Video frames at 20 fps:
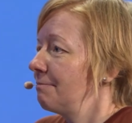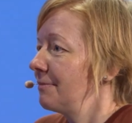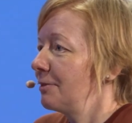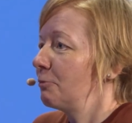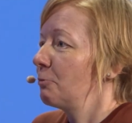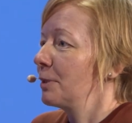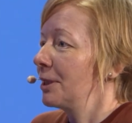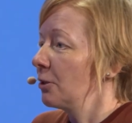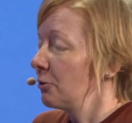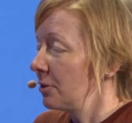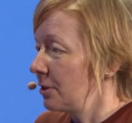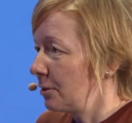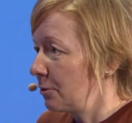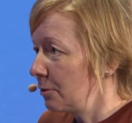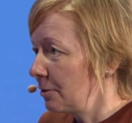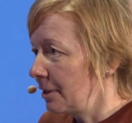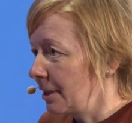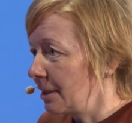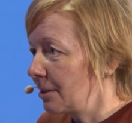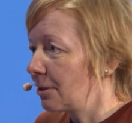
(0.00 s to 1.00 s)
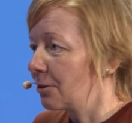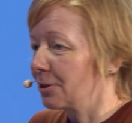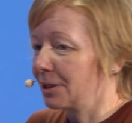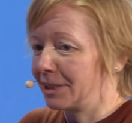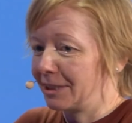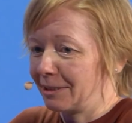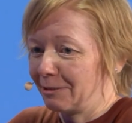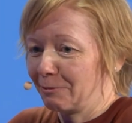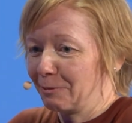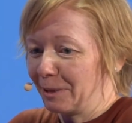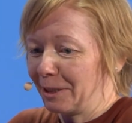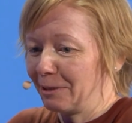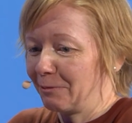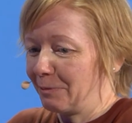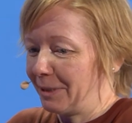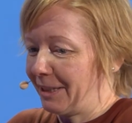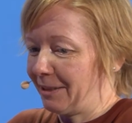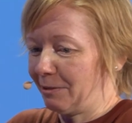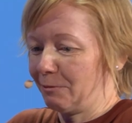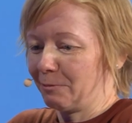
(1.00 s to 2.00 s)
We don't do it because
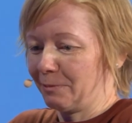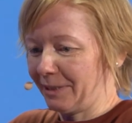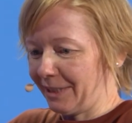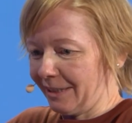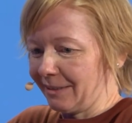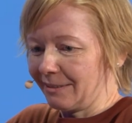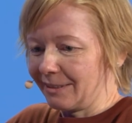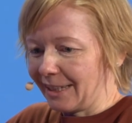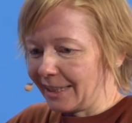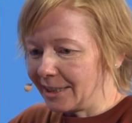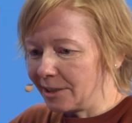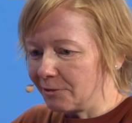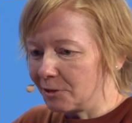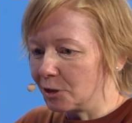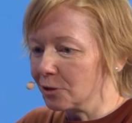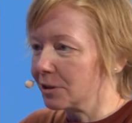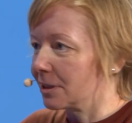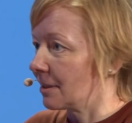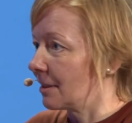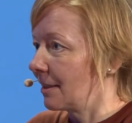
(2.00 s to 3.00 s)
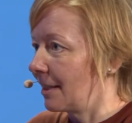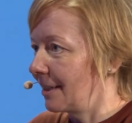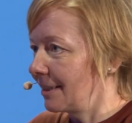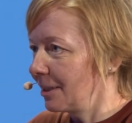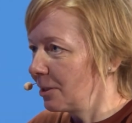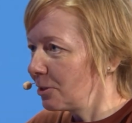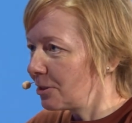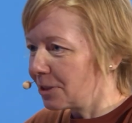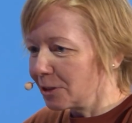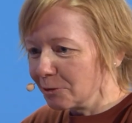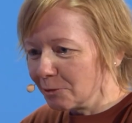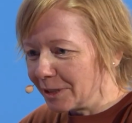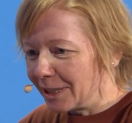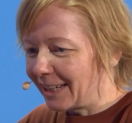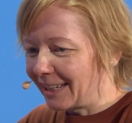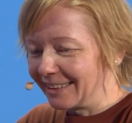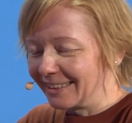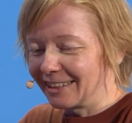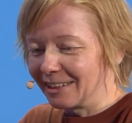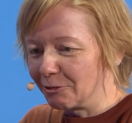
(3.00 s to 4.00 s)
we are native to Solana,
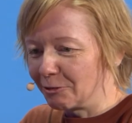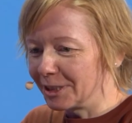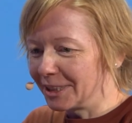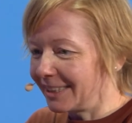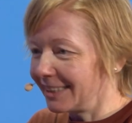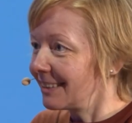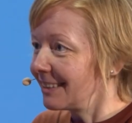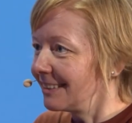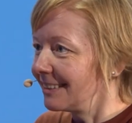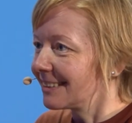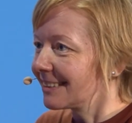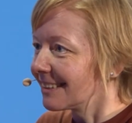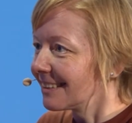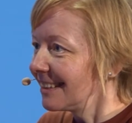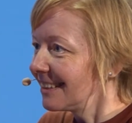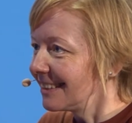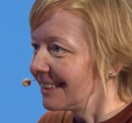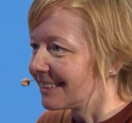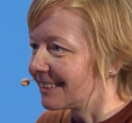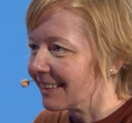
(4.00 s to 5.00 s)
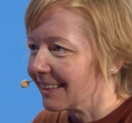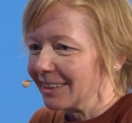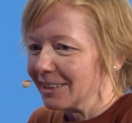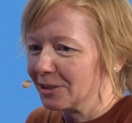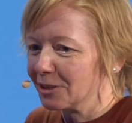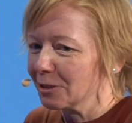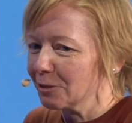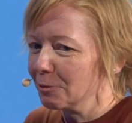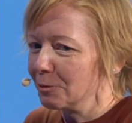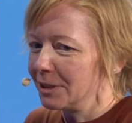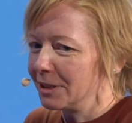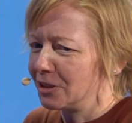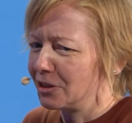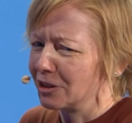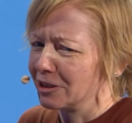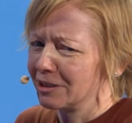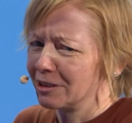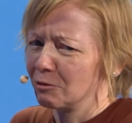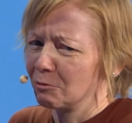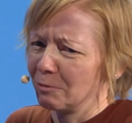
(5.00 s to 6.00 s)
and our data in Solana state. So it's
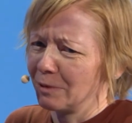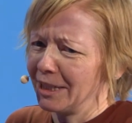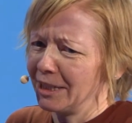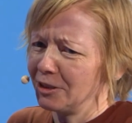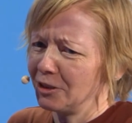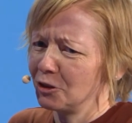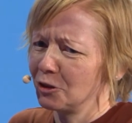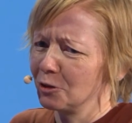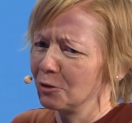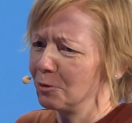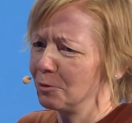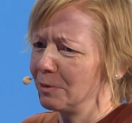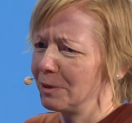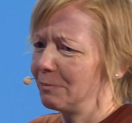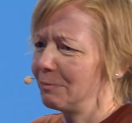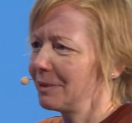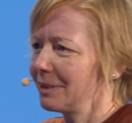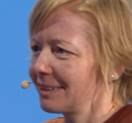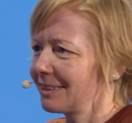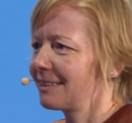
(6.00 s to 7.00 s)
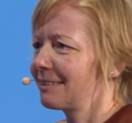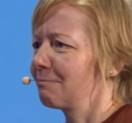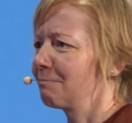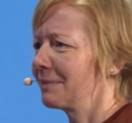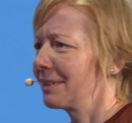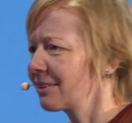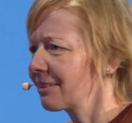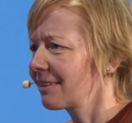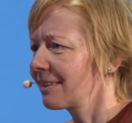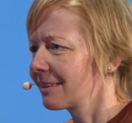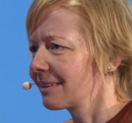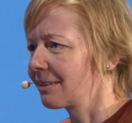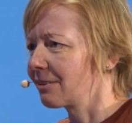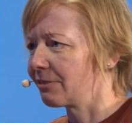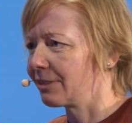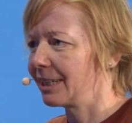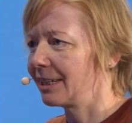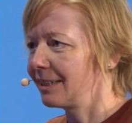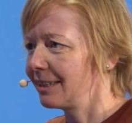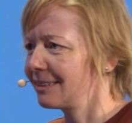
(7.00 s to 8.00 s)
just, why should we build Merkle
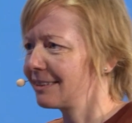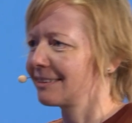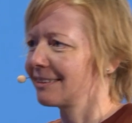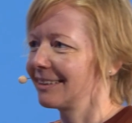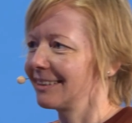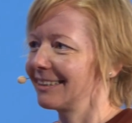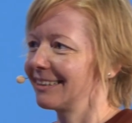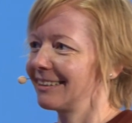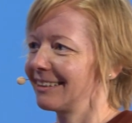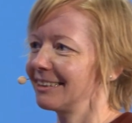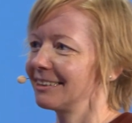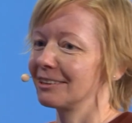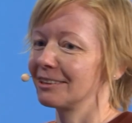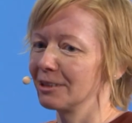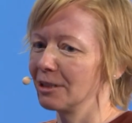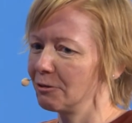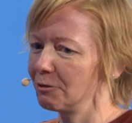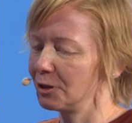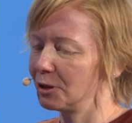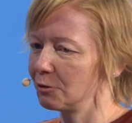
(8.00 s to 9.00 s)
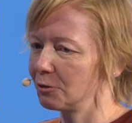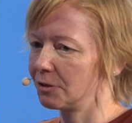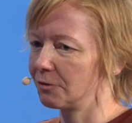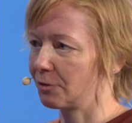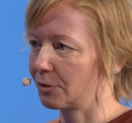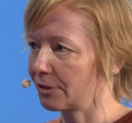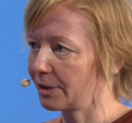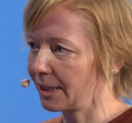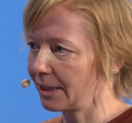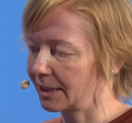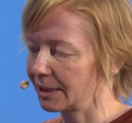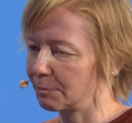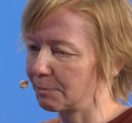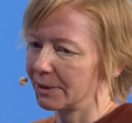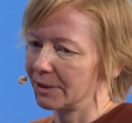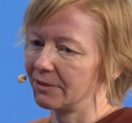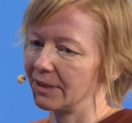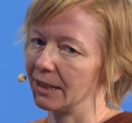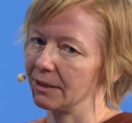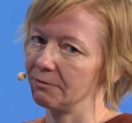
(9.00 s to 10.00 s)
tree? It's like, it's no use for us, but
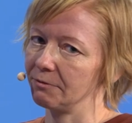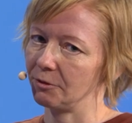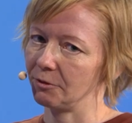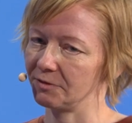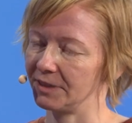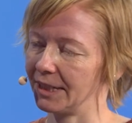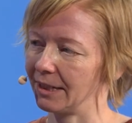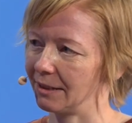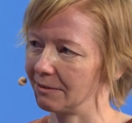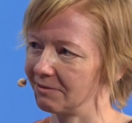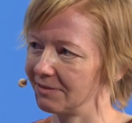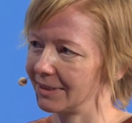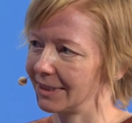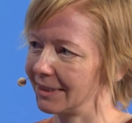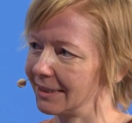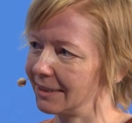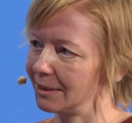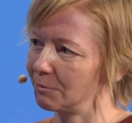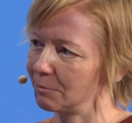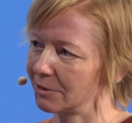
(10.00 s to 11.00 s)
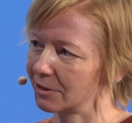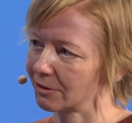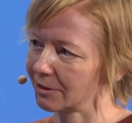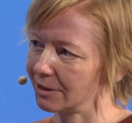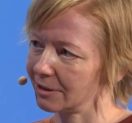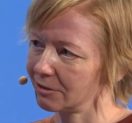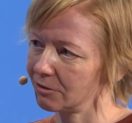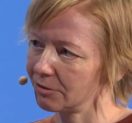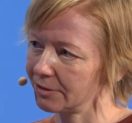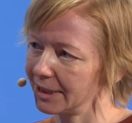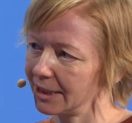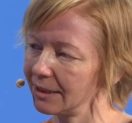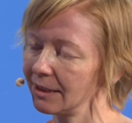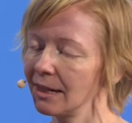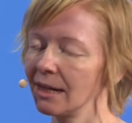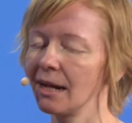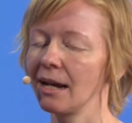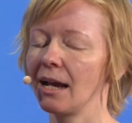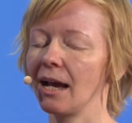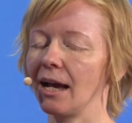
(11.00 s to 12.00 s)
then for them they need Merkle tree,
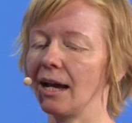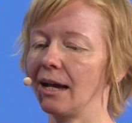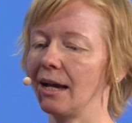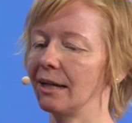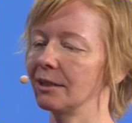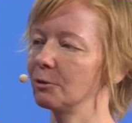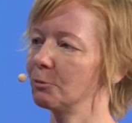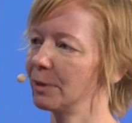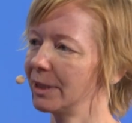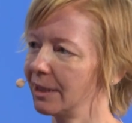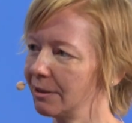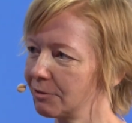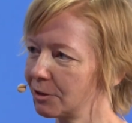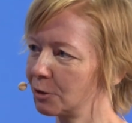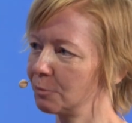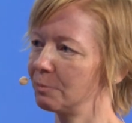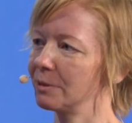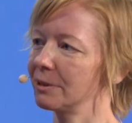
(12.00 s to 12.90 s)
and we have to